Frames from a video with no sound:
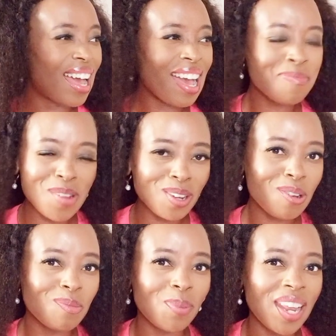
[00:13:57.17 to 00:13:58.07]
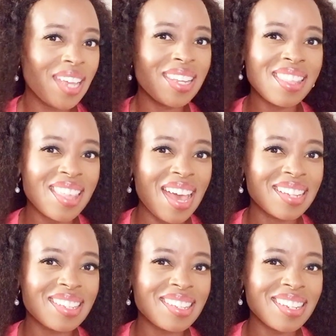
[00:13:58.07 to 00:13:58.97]
I'm not complaining
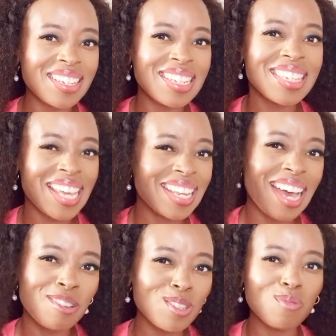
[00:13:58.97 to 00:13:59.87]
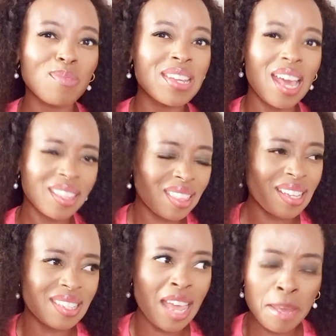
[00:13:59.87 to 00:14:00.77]
that it turned out to be like
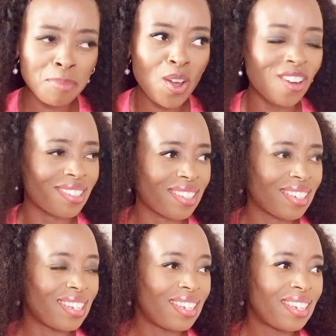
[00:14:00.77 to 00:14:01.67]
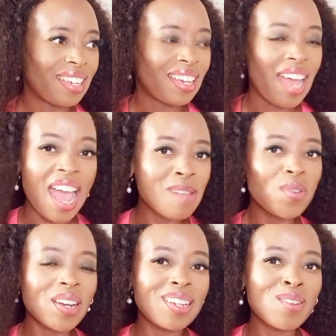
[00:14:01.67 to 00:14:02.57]
this. I am not. I am really